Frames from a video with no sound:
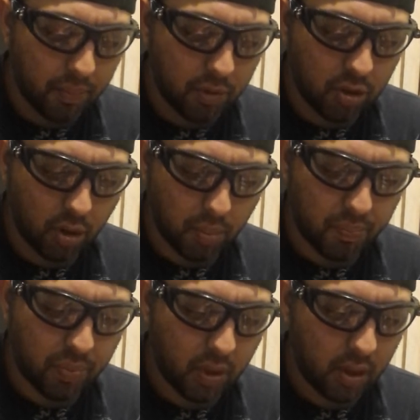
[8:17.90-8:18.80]
So
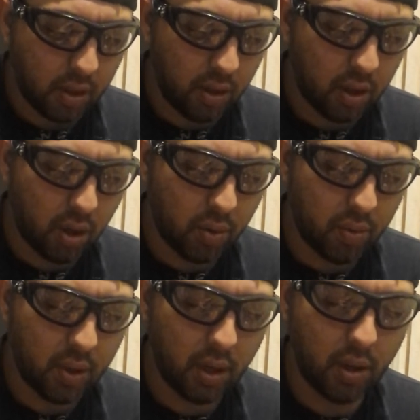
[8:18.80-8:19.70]
there you go.
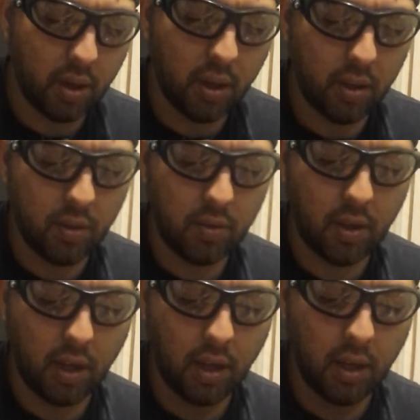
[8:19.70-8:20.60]
Here is
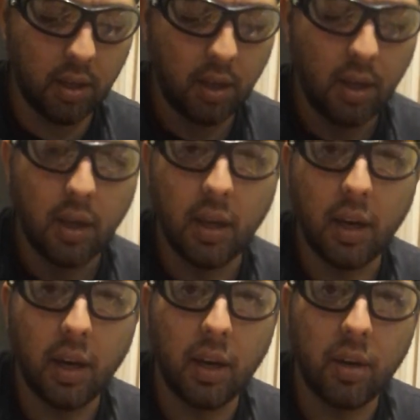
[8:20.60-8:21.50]
a
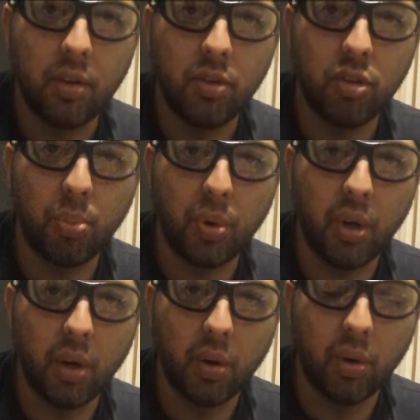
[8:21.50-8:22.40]

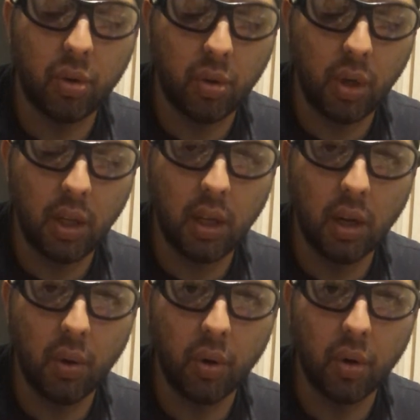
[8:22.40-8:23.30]
superhero 3D
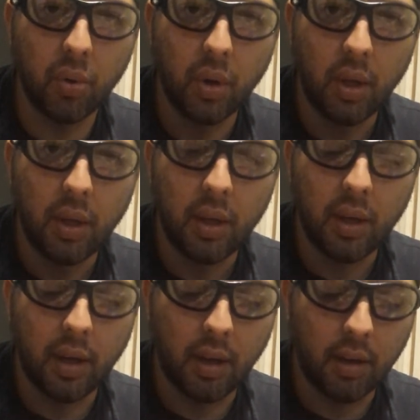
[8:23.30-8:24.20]
logo
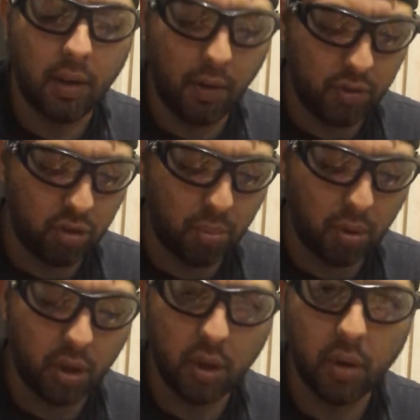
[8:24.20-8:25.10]
of
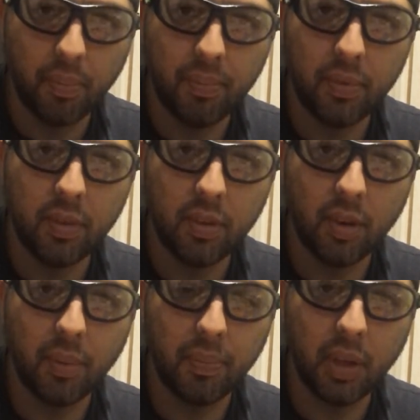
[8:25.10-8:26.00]
Supergirl.
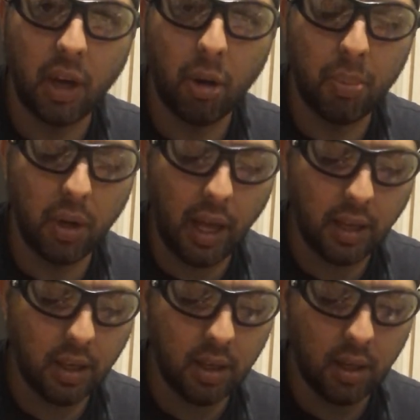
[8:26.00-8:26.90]
So I hope you
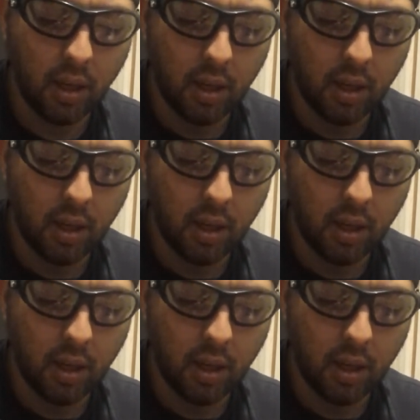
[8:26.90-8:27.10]
like it.